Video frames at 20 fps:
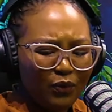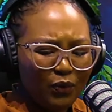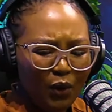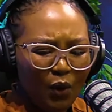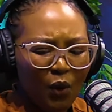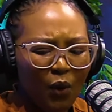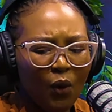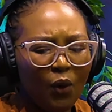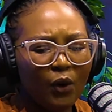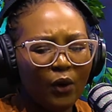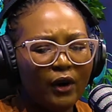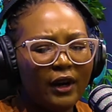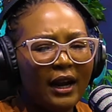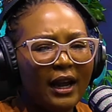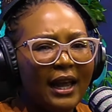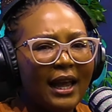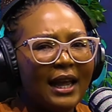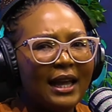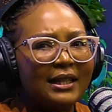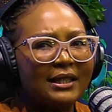or
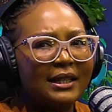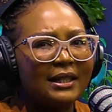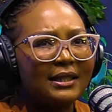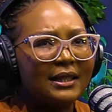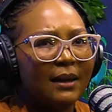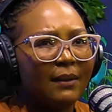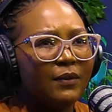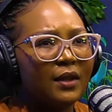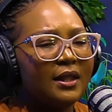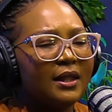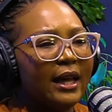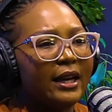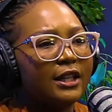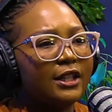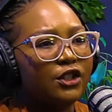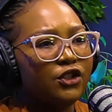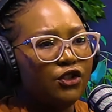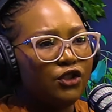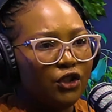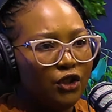is it something that is
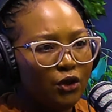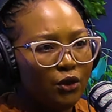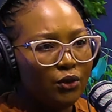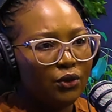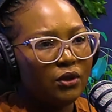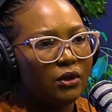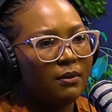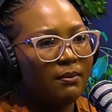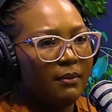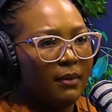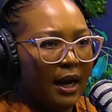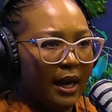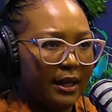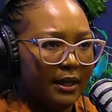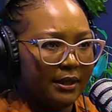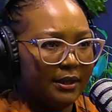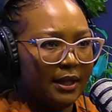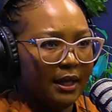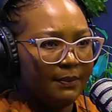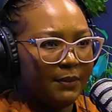induced by a
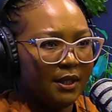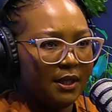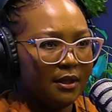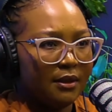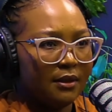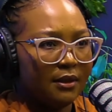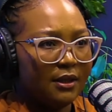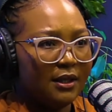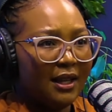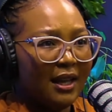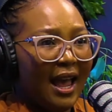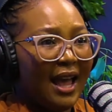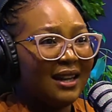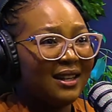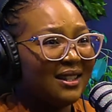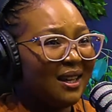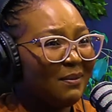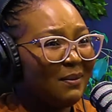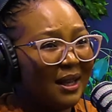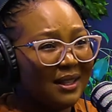substance? And
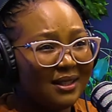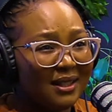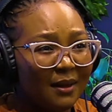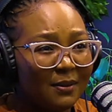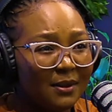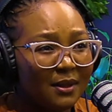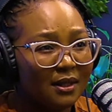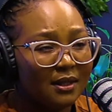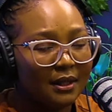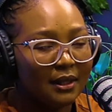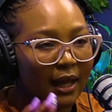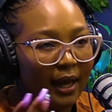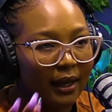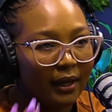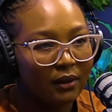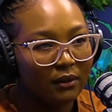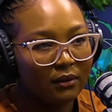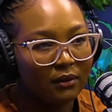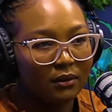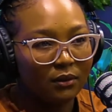a substance like
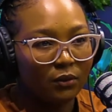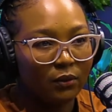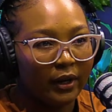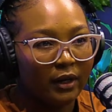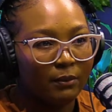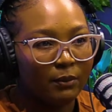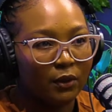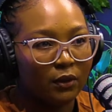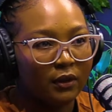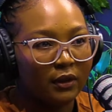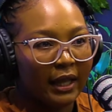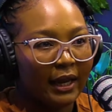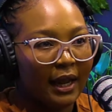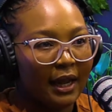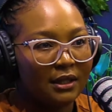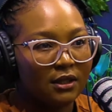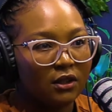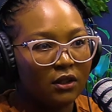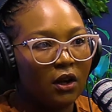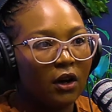Red Bull that has
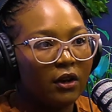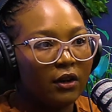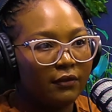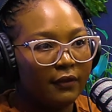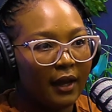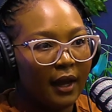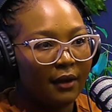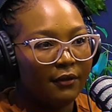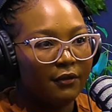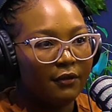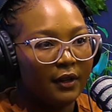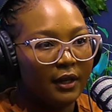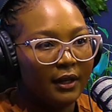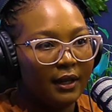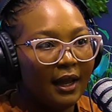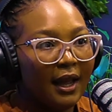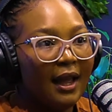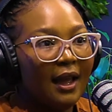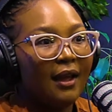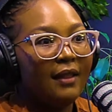a lot of caffeine,
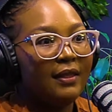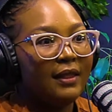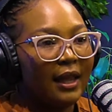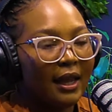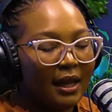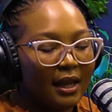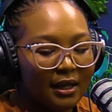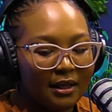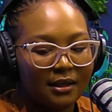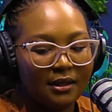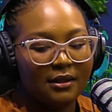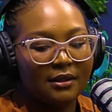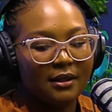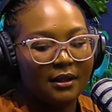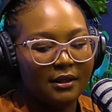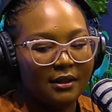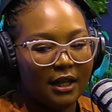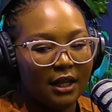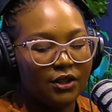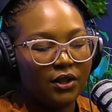there is
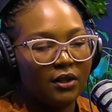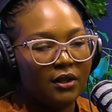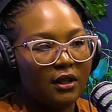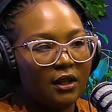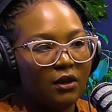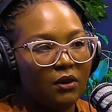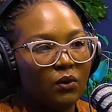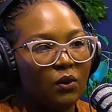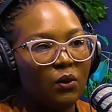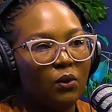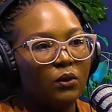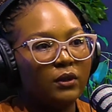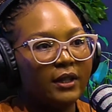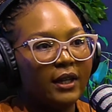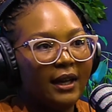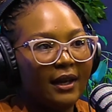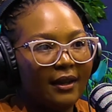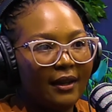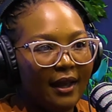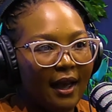such a thing called
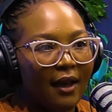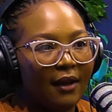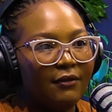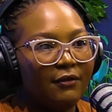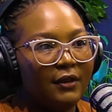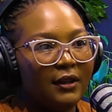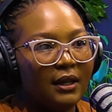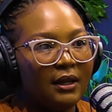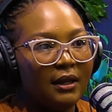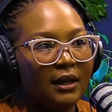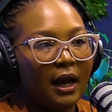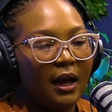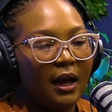caffeine,